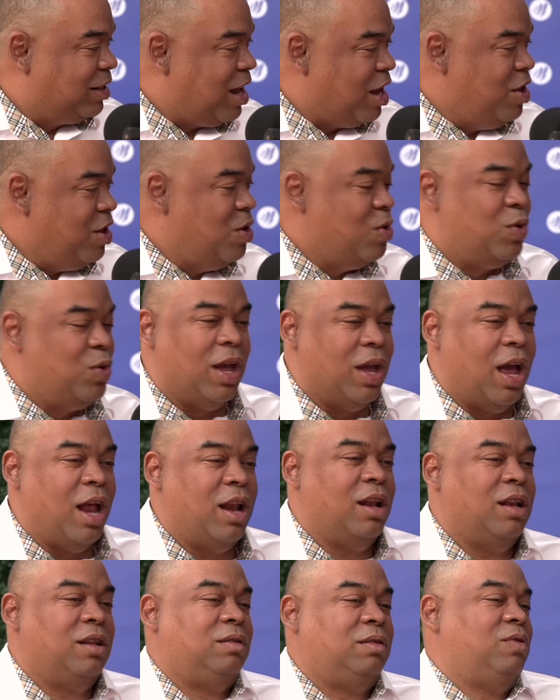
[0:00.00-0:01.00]
And you
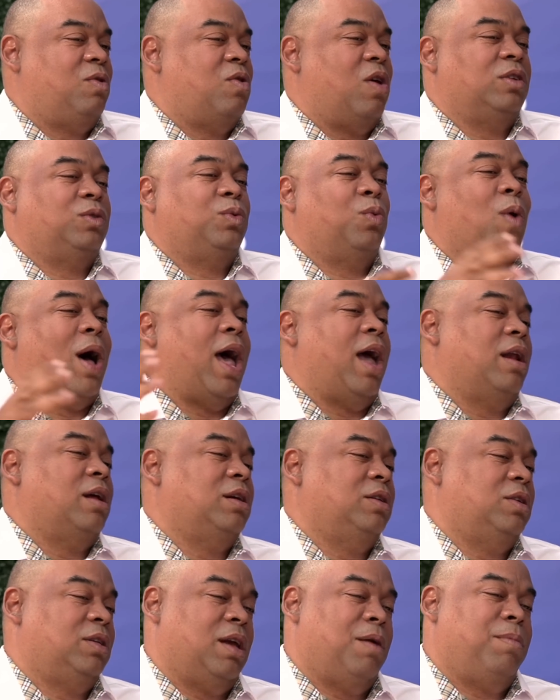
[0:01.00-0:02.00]
can go as wide as
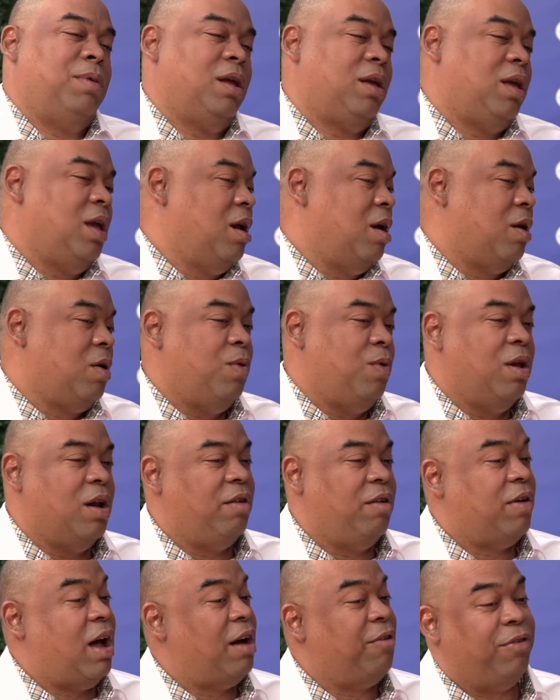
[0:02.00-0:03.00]
you can be the king and queen
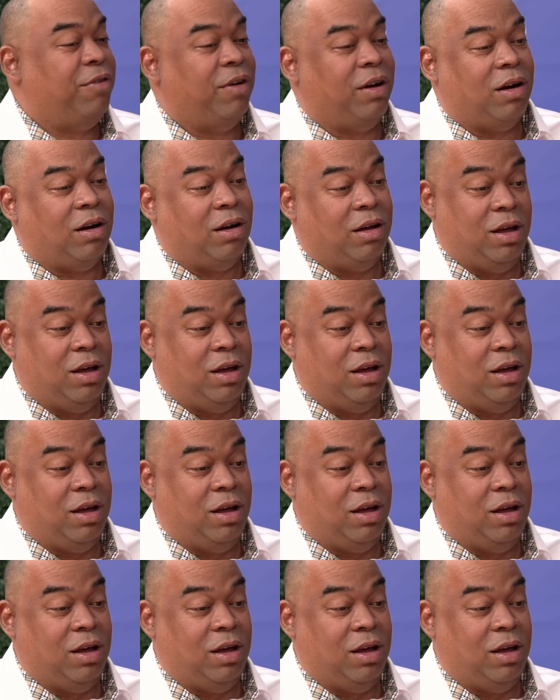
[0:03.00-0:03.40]
of Africa.